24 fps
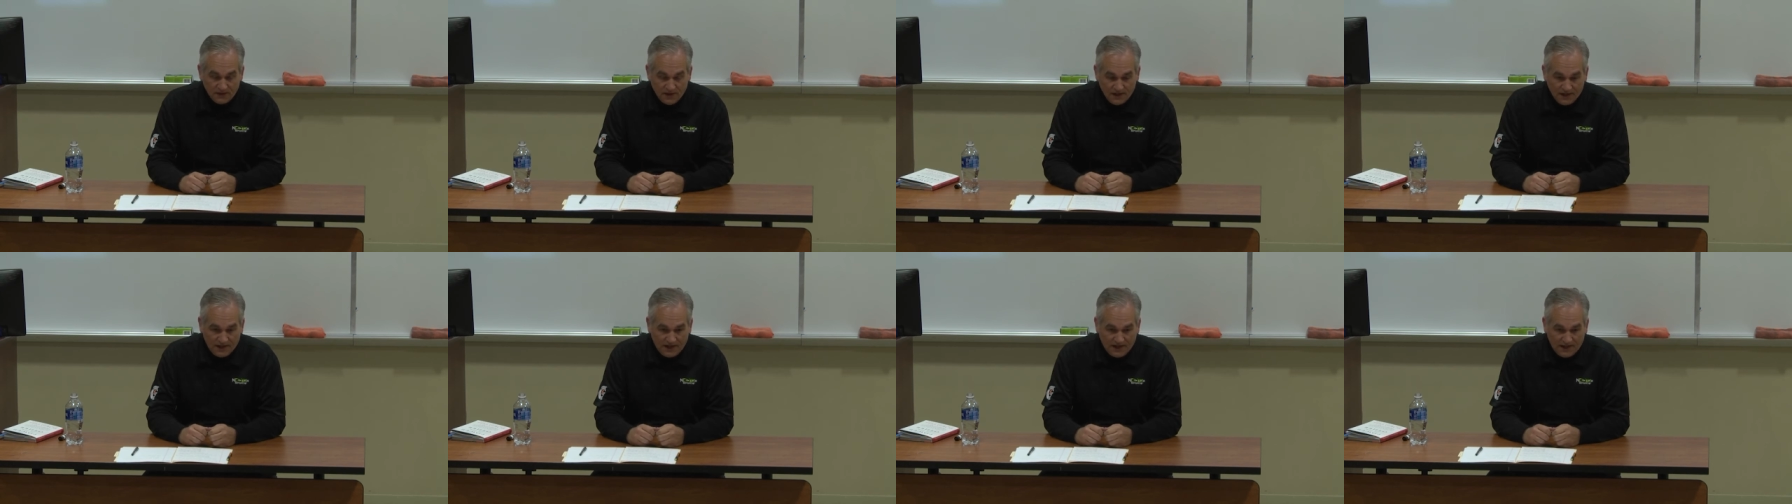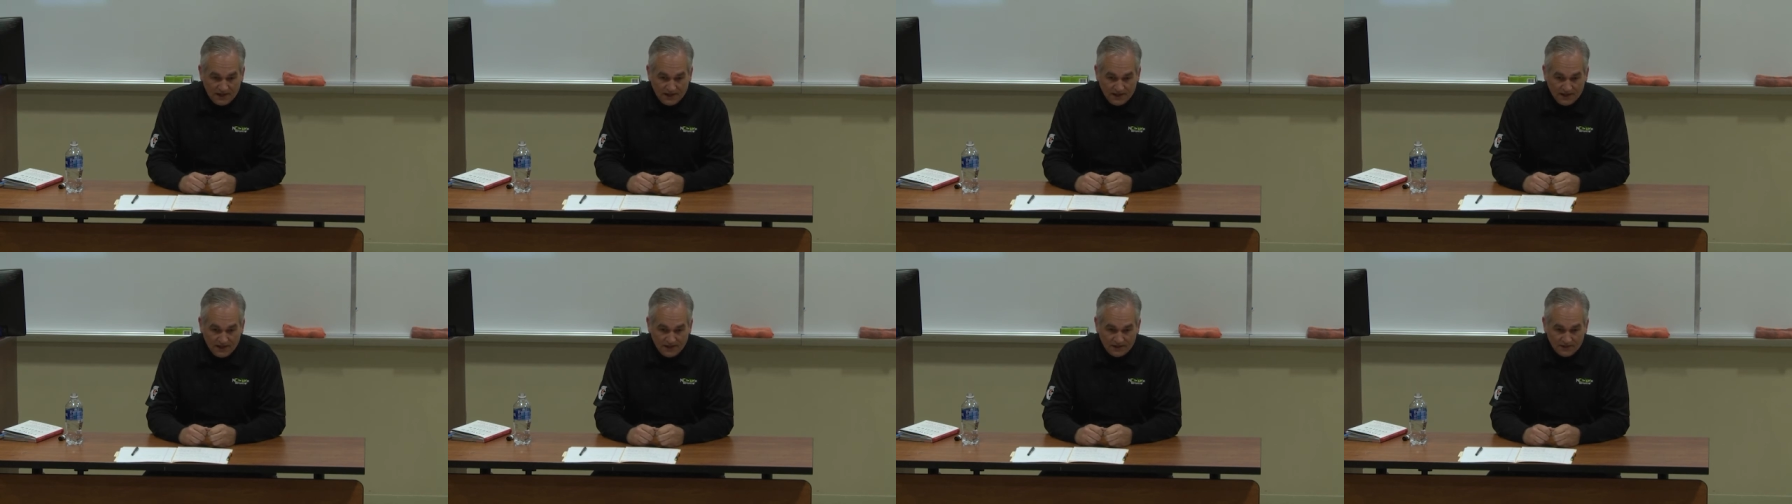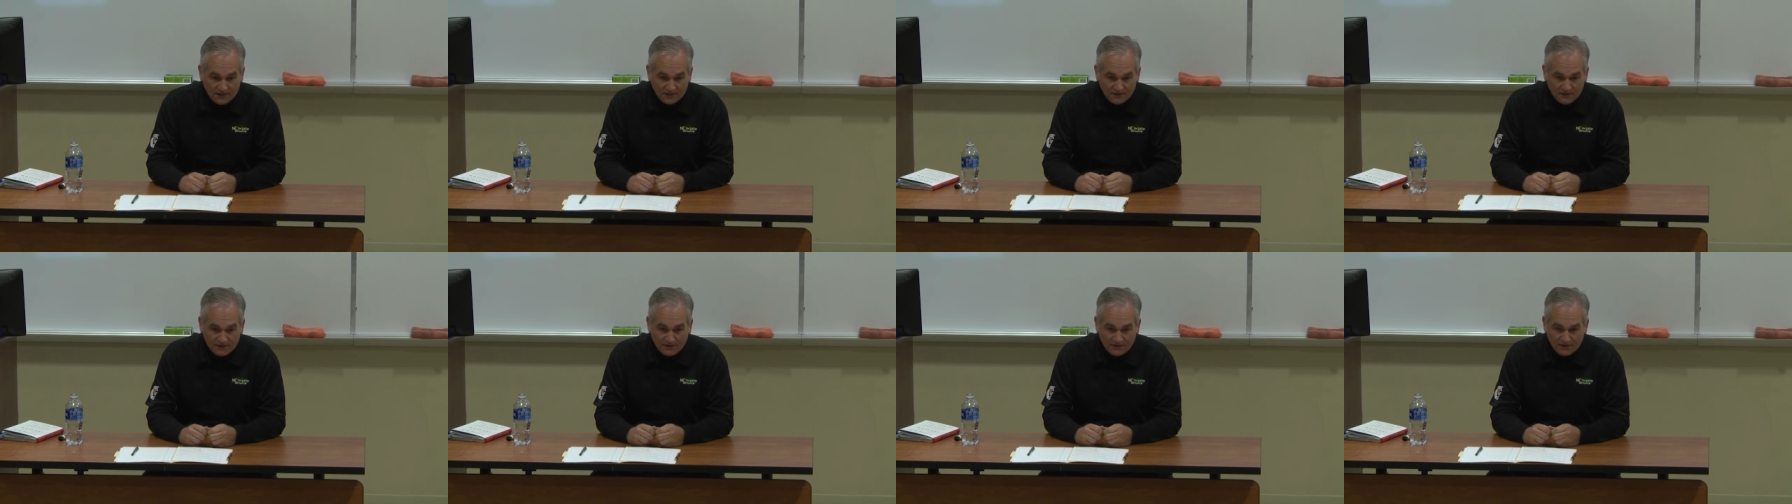
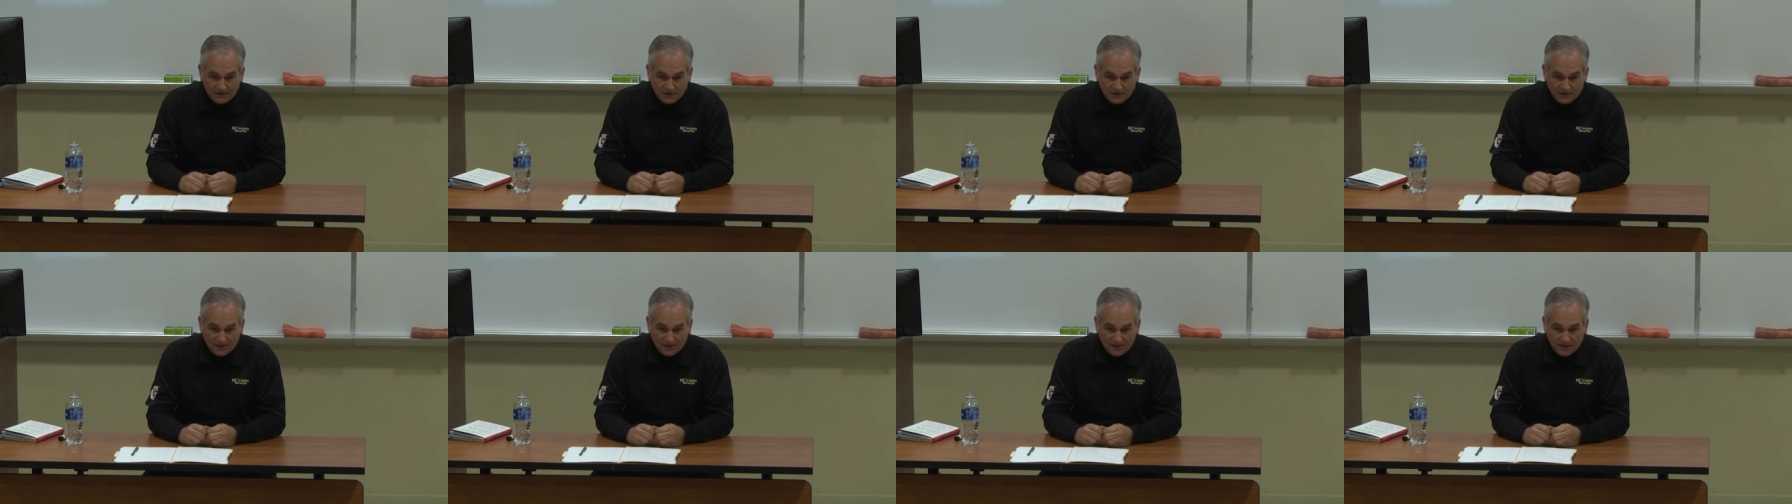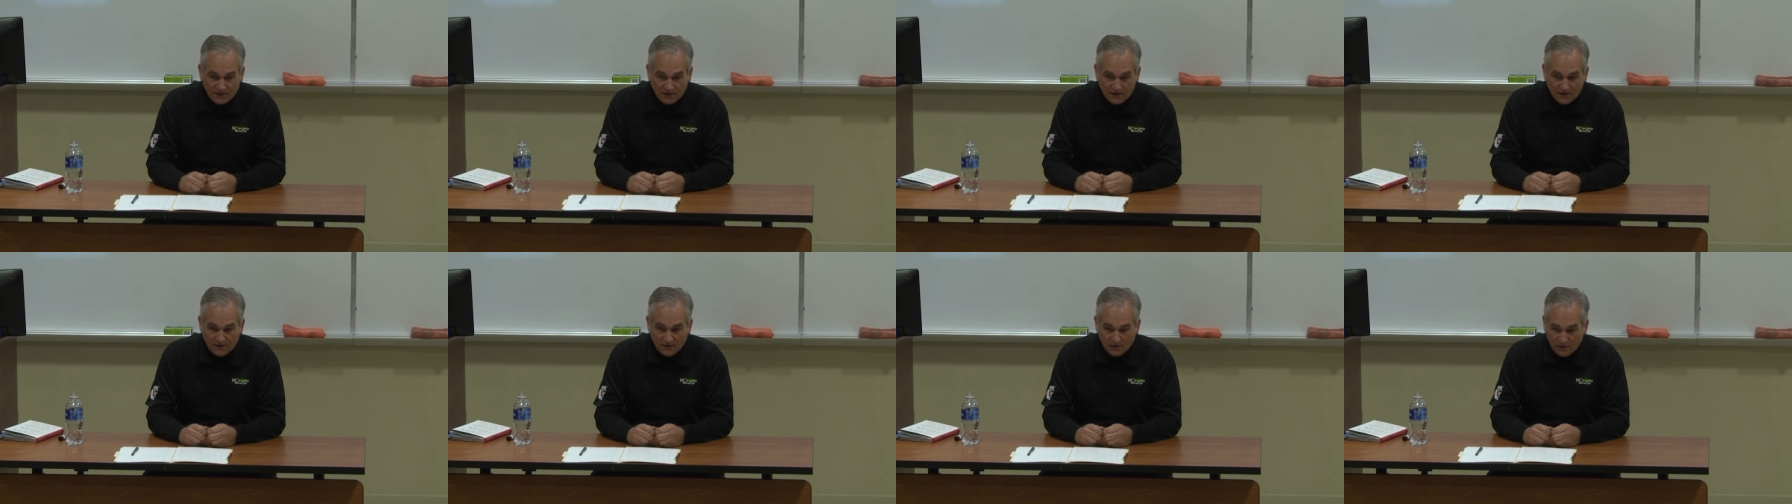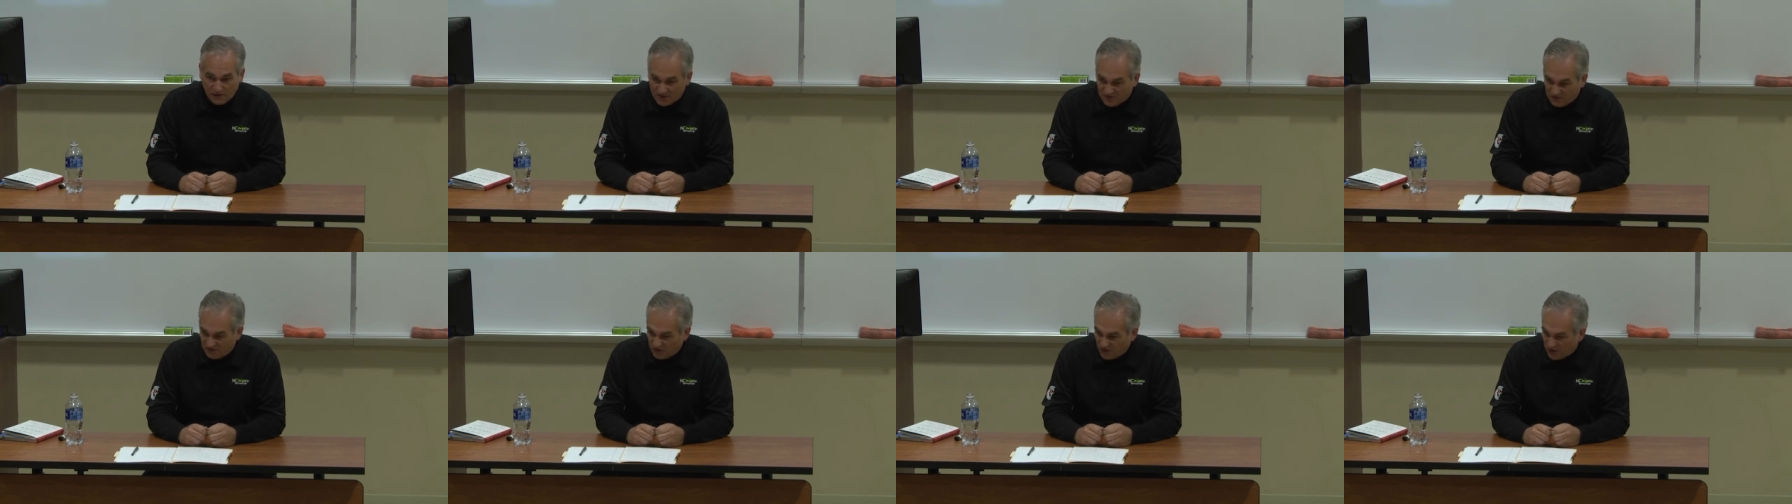and uh,
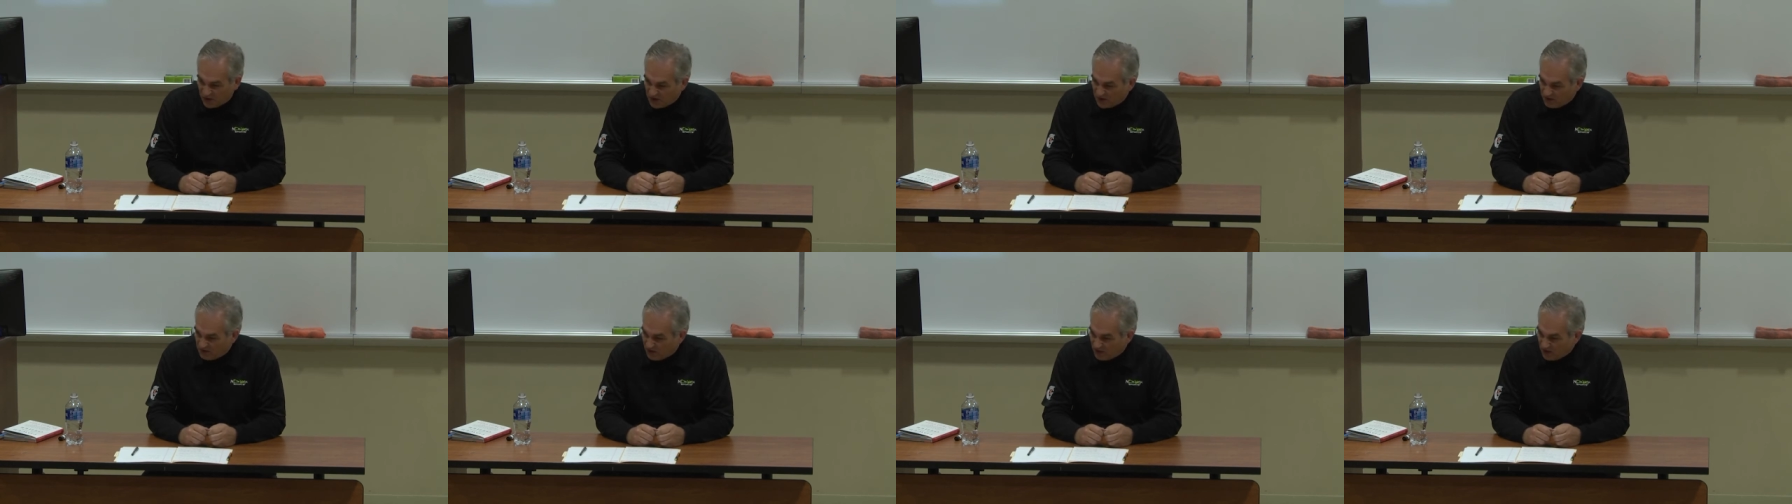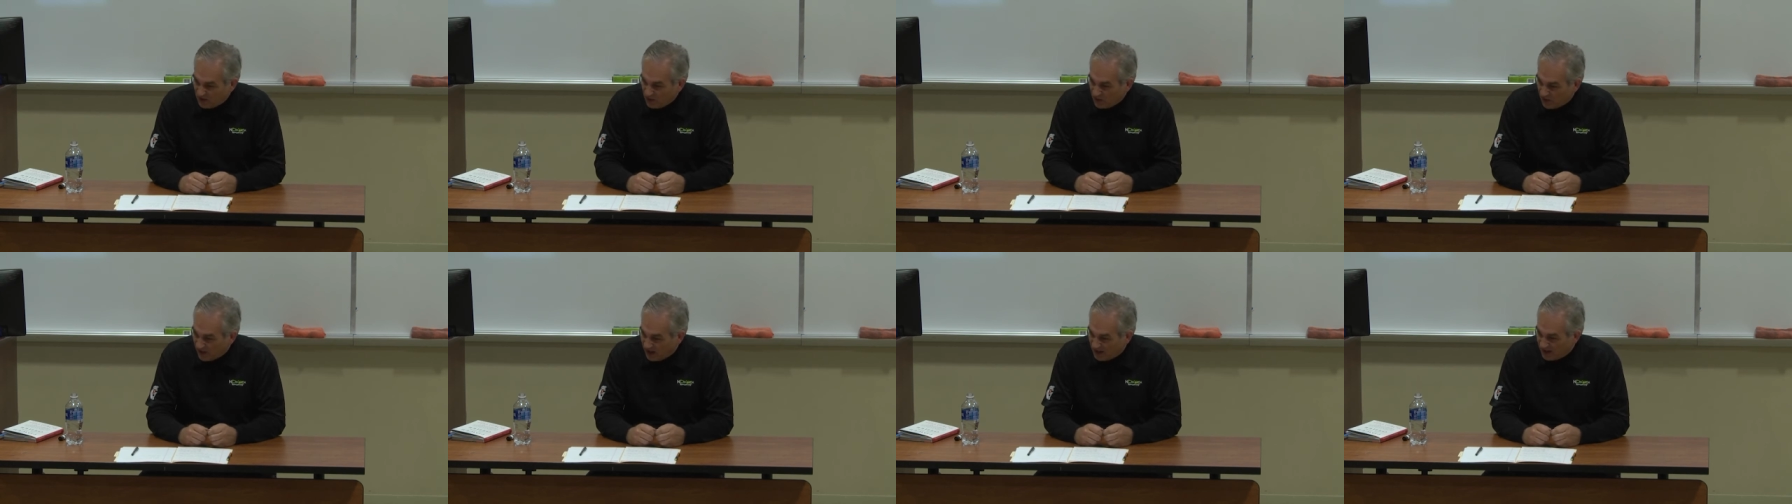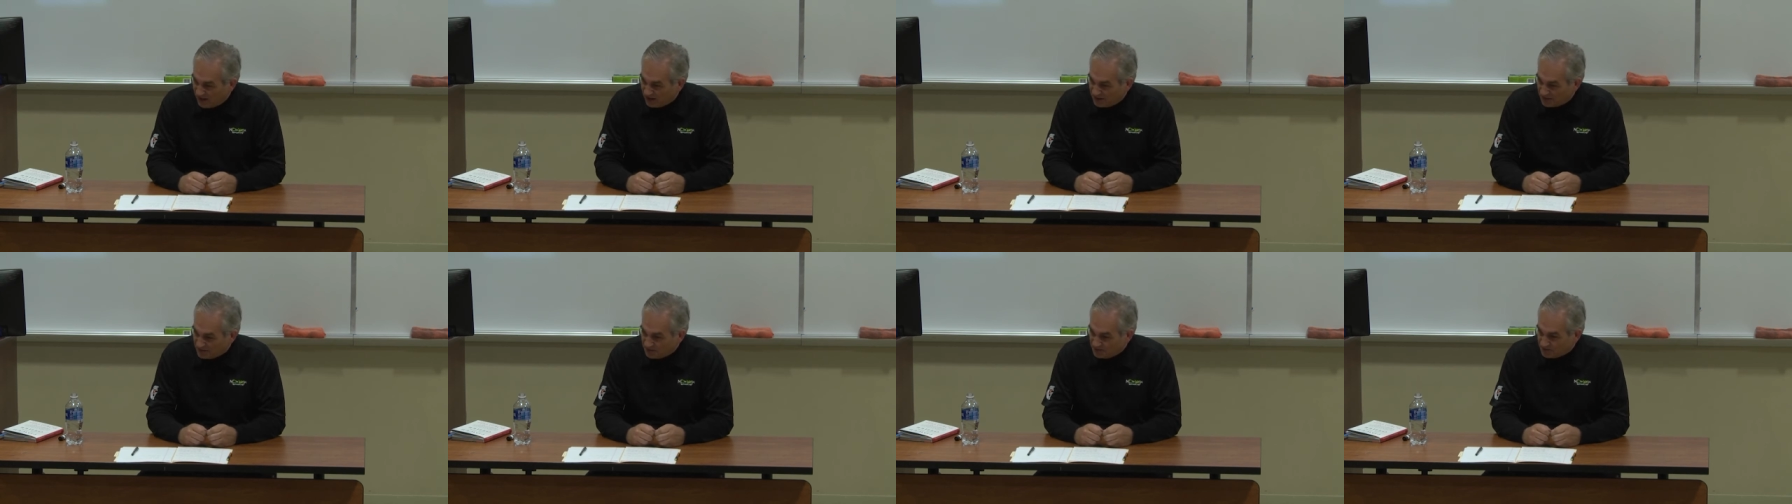went to Florida for a little
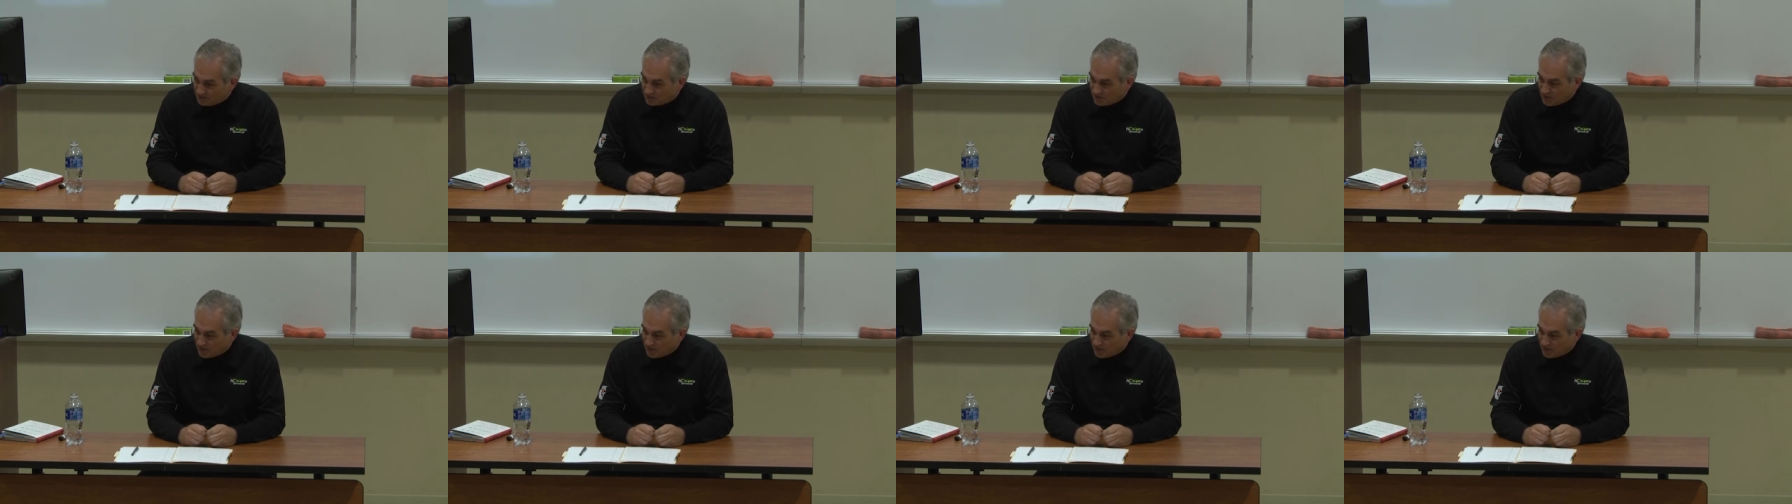while.